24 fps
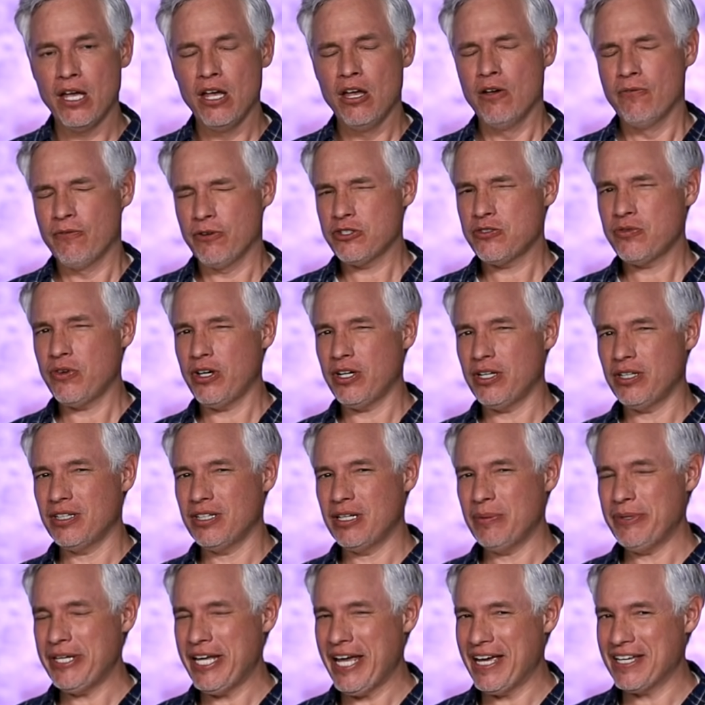First of all, let
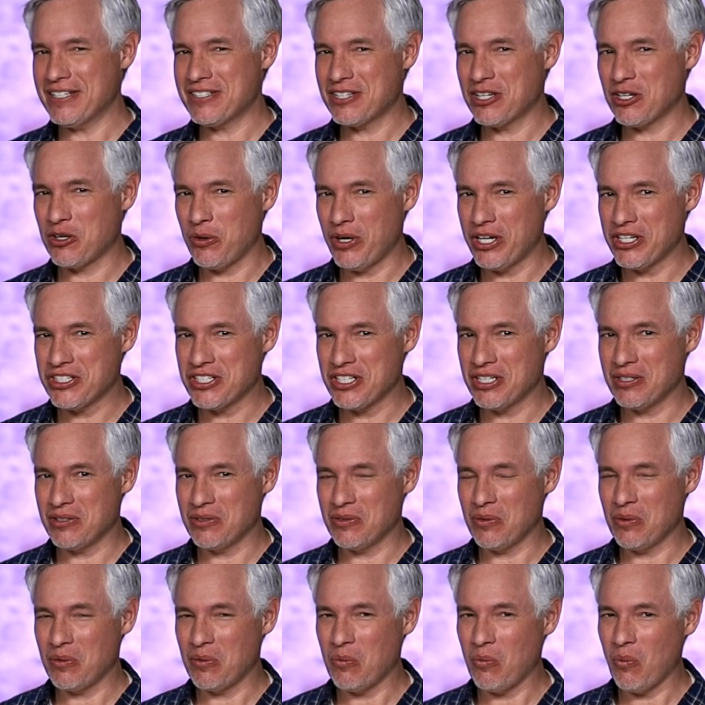me ask the question
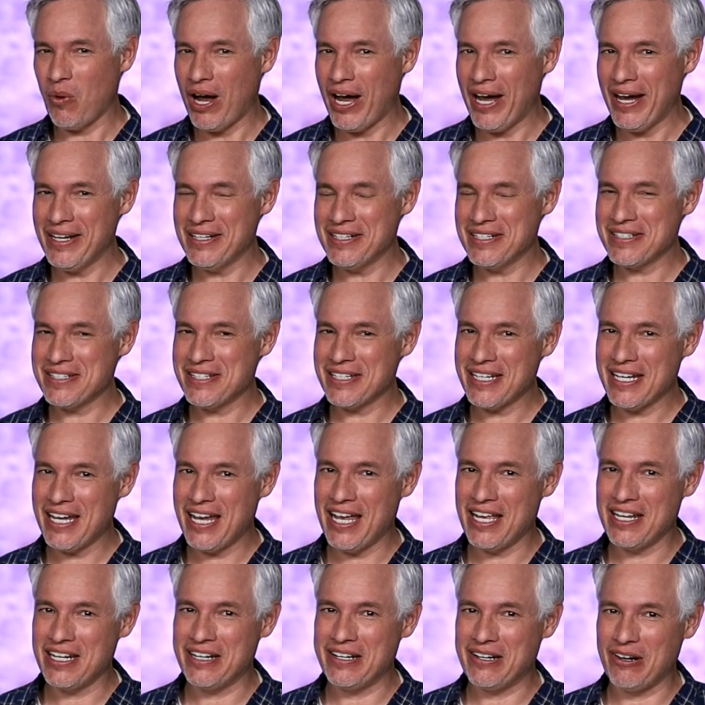why does the
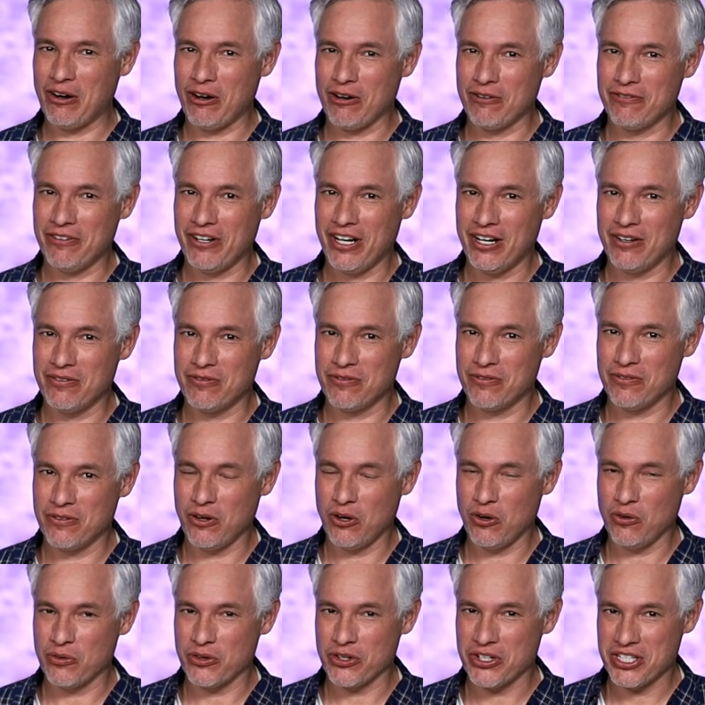Canon R5
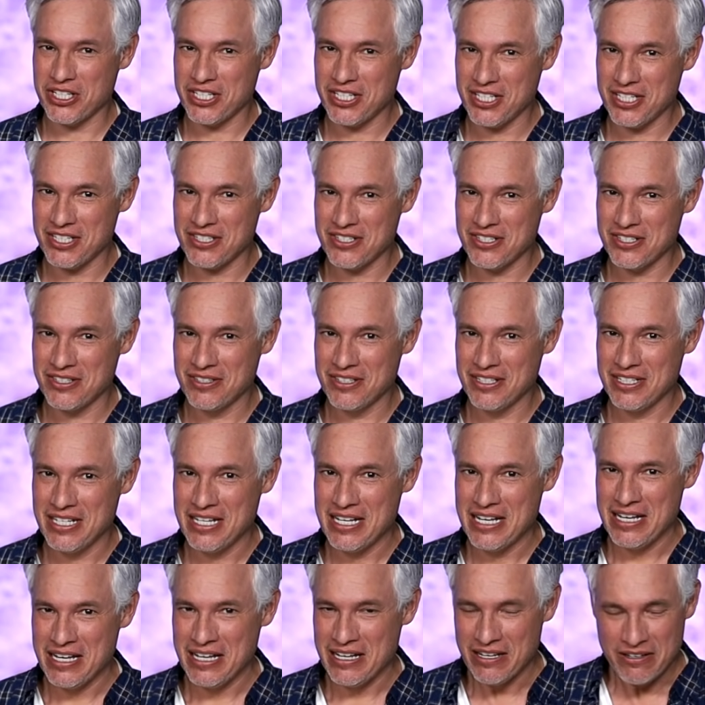overheat?
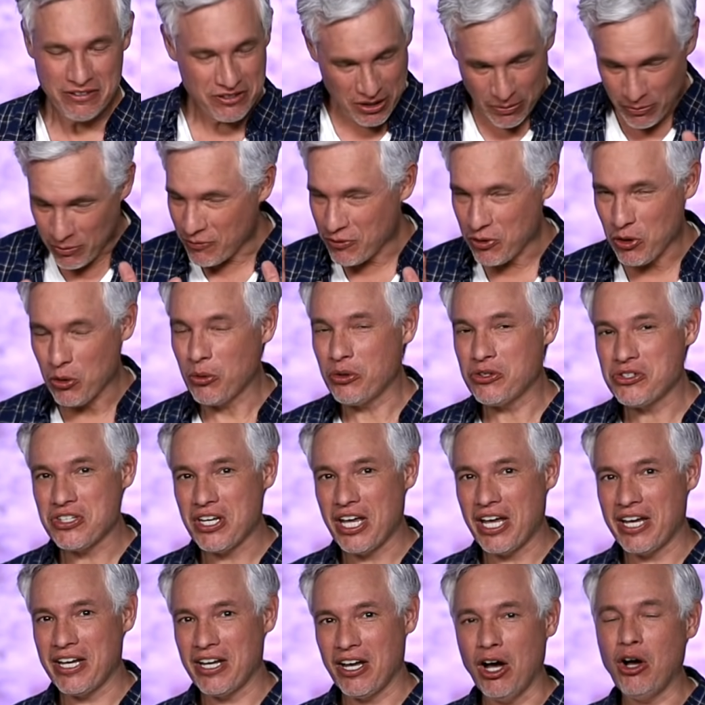Some of you will
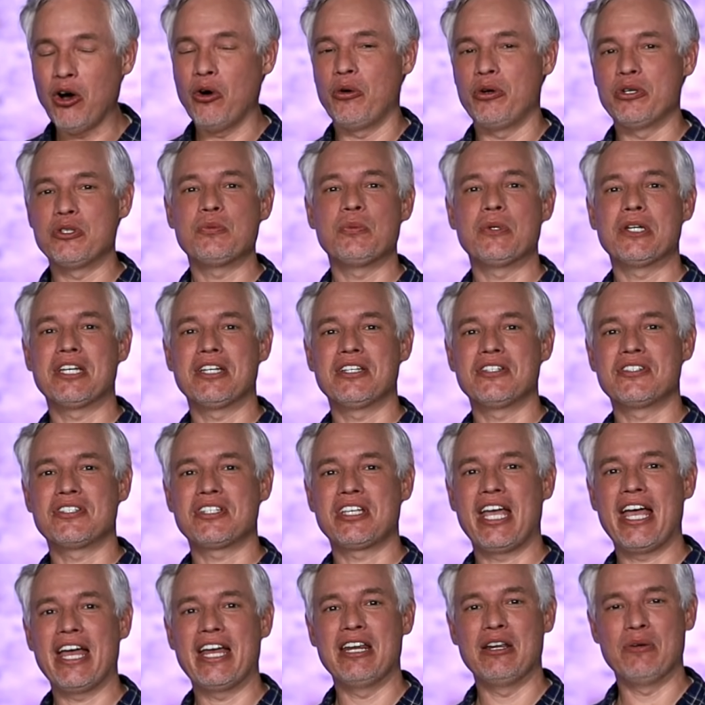say, oh, it's because
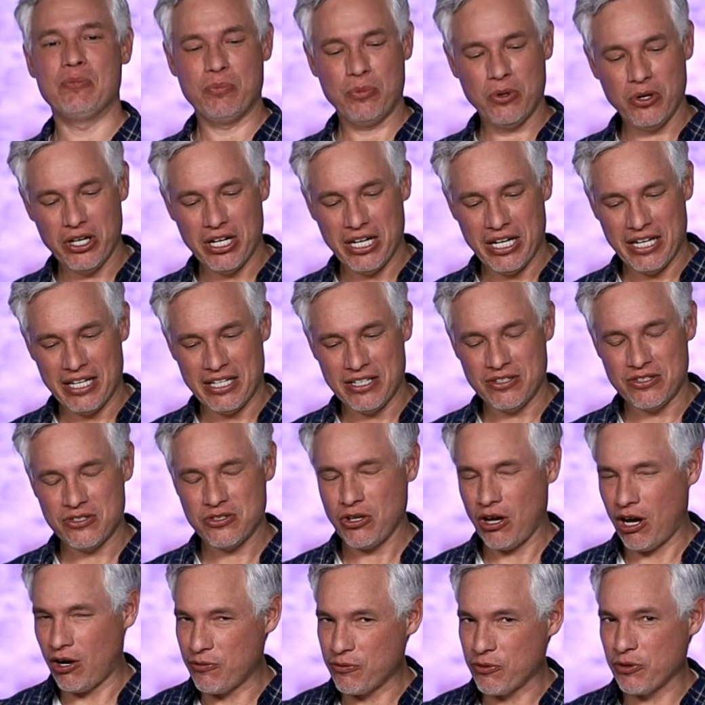Canon put in
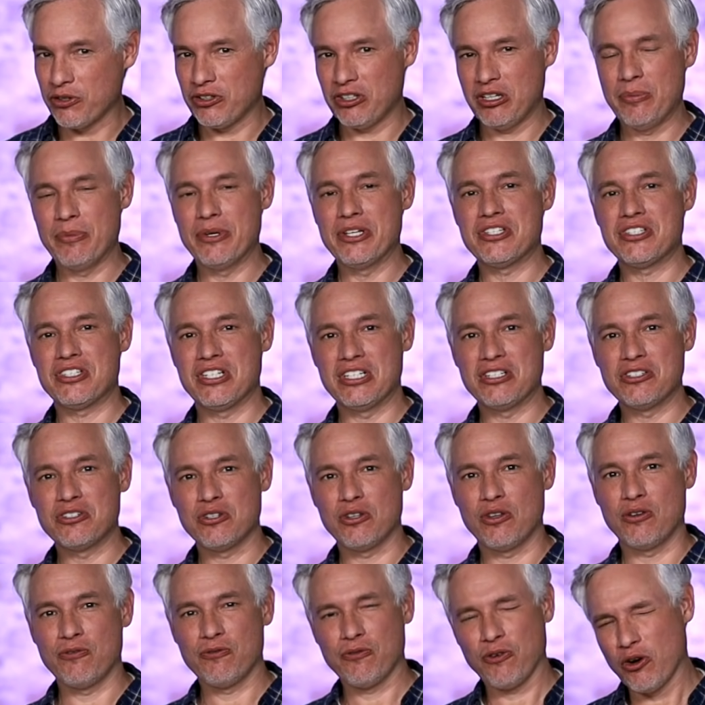software limits into
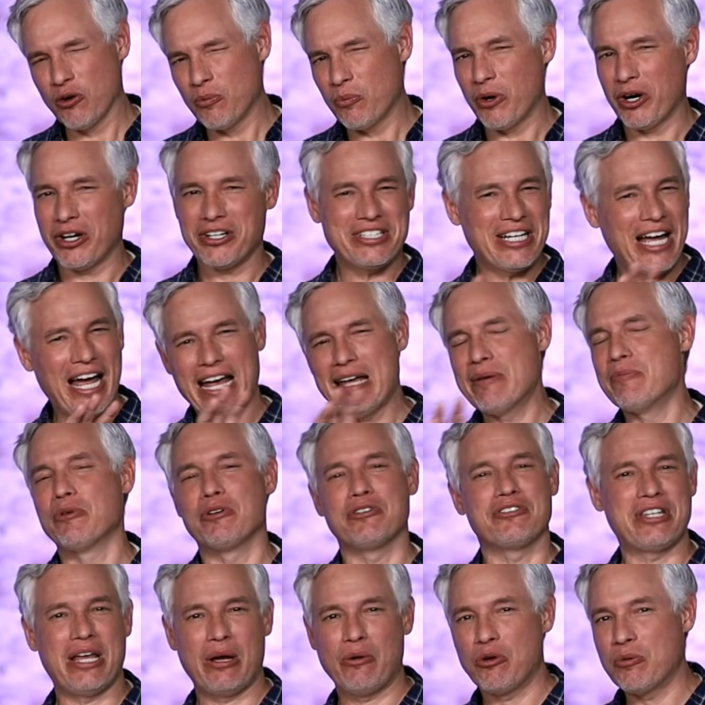the firmware,
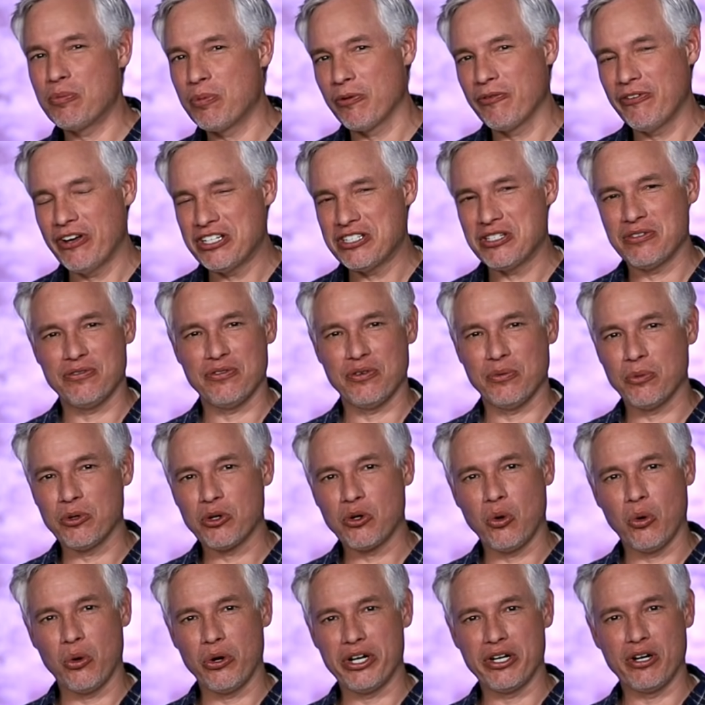timers that would prevent it from
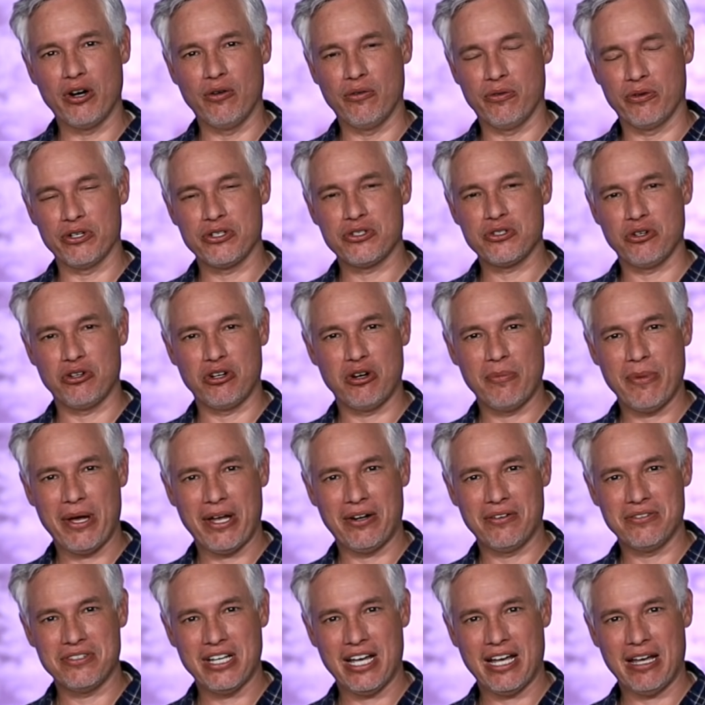recording over a certain amount
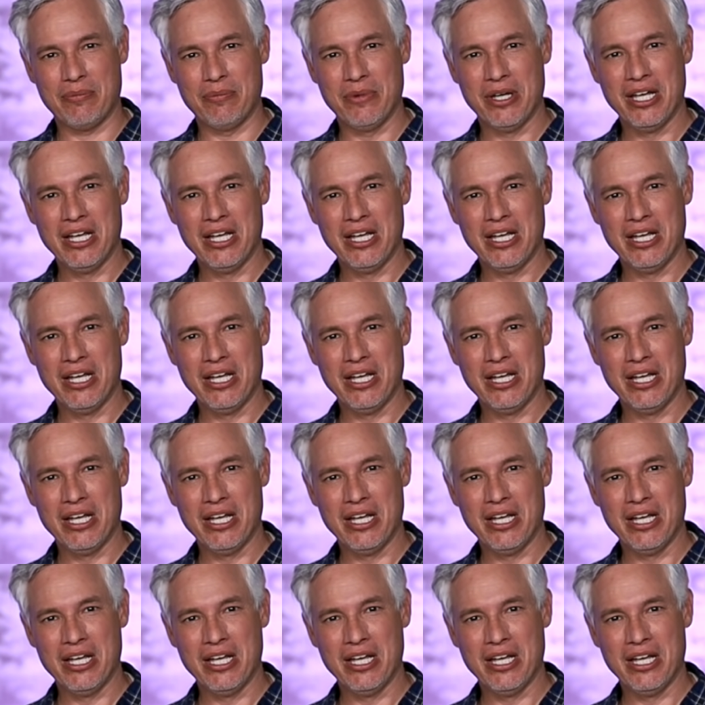of time.